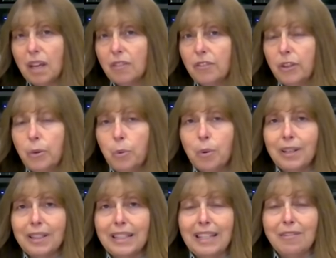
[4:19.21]
If you
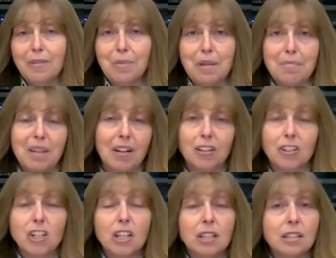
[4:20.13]
want to leave them in bigger
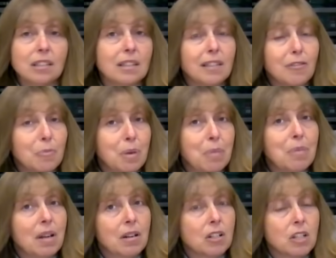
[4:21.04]
chunks, leave them in
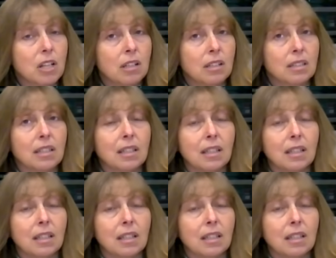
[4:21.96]
bigger chunks,